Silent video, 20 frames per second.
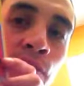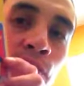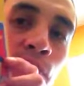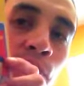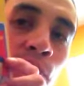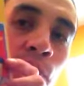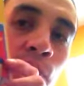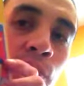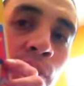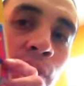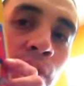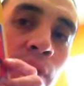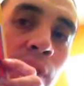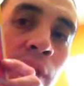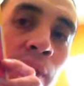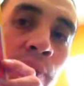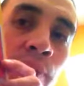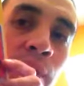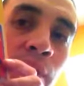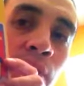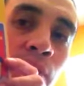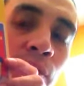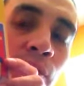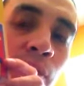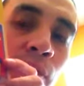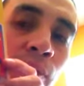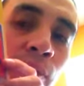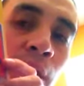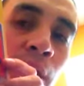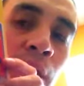some little snippets or
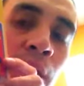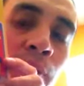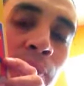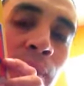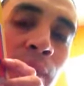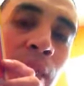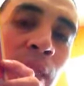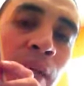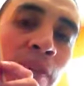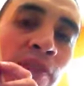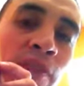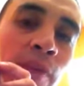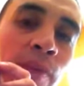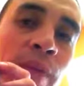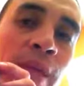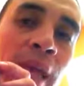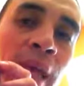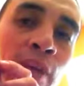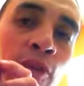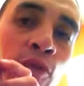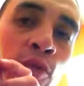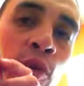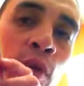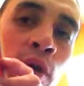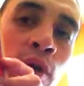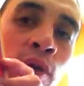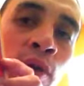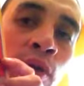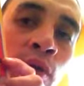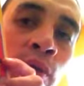some clips from the actual
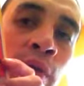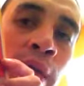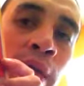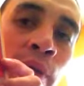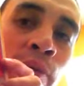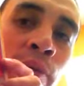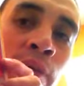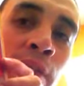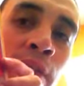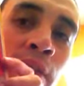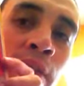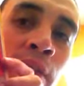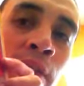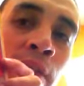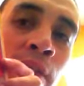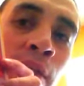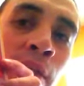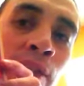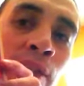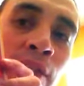cartoon that it was in,